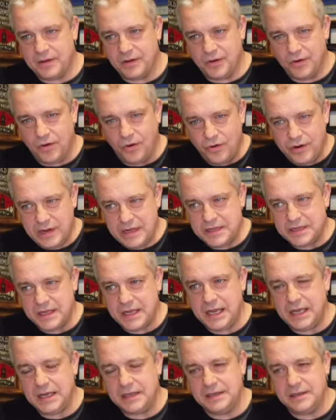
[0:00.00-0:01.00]

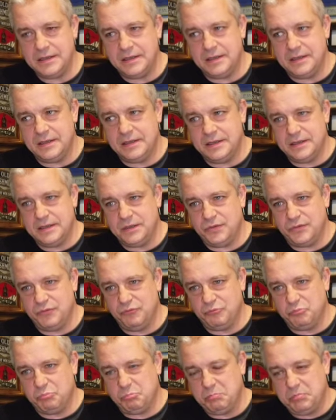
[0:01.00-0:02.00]
orangey,
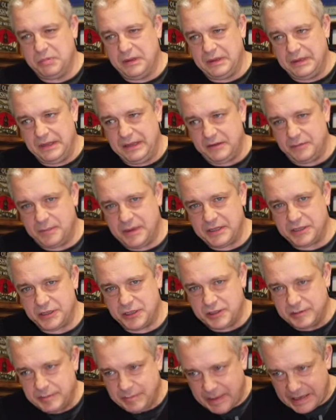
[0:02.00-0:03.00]
a little bit of
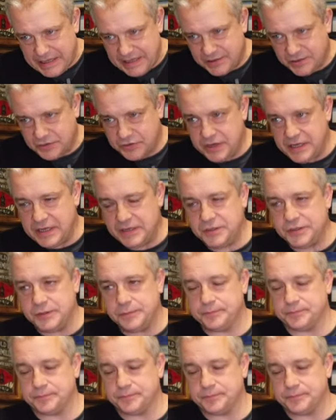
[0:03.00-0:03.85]
spice orange,